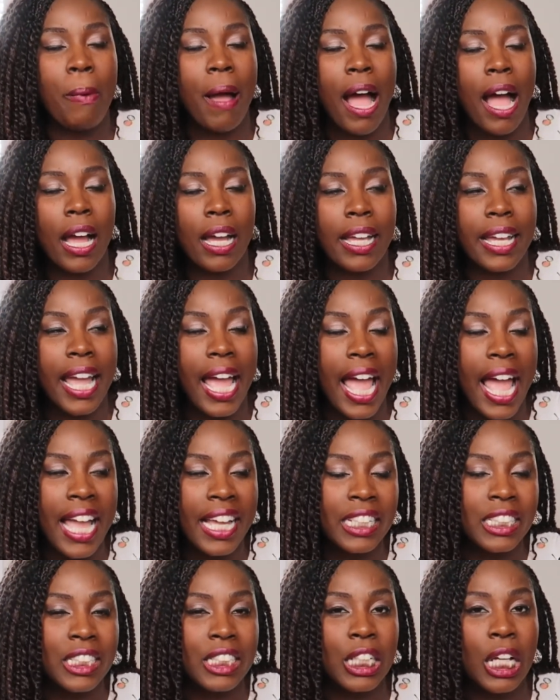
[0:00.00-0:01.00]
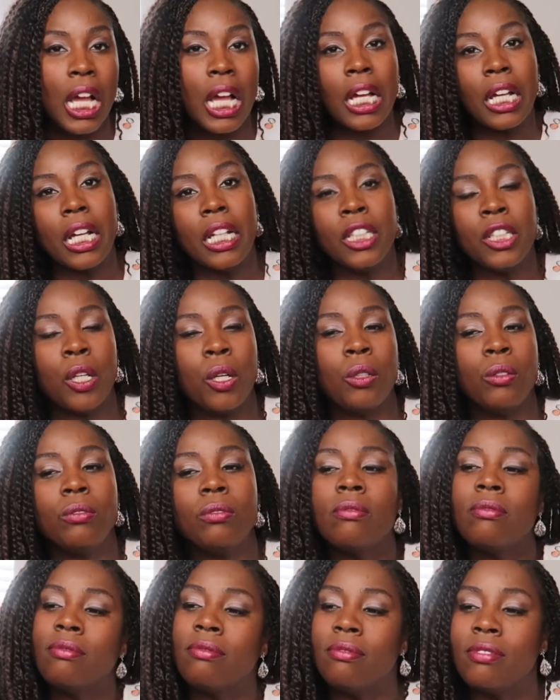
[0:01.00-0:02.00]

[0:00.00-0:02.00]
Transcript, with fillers: back and, uh, you know,